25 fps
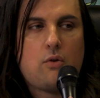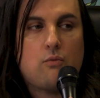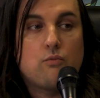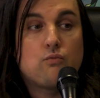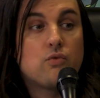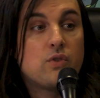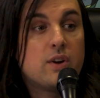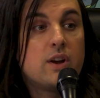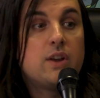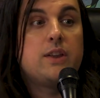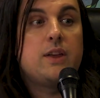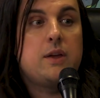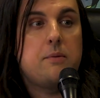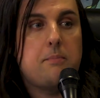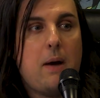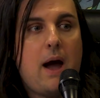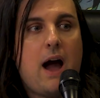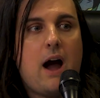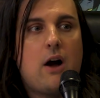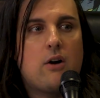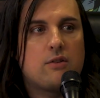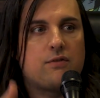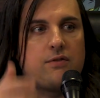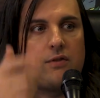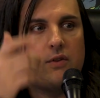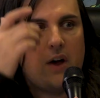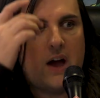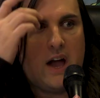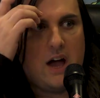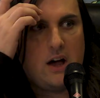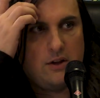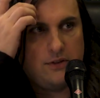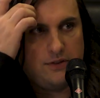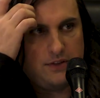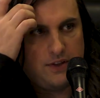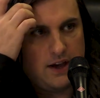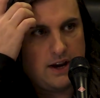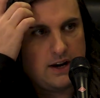really powerful
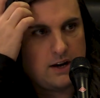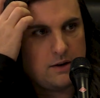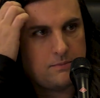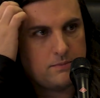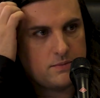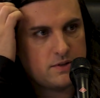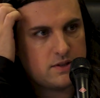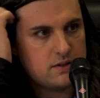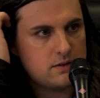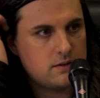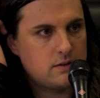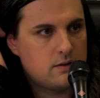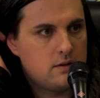health items.